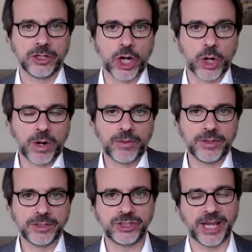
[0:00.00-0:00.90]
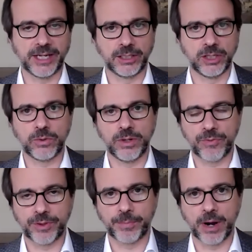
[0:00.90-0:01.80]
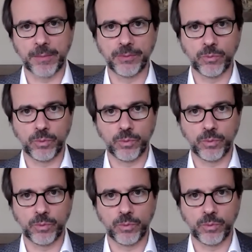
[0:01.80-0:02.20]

Go on the state and local health department